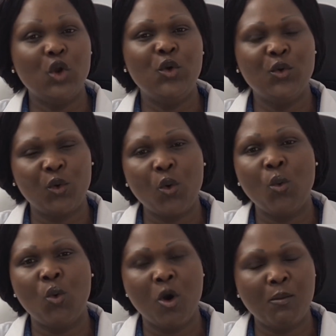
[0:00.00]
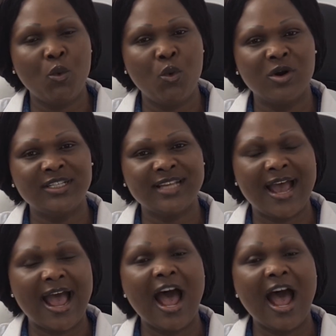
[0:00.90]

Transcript: lukewarm water.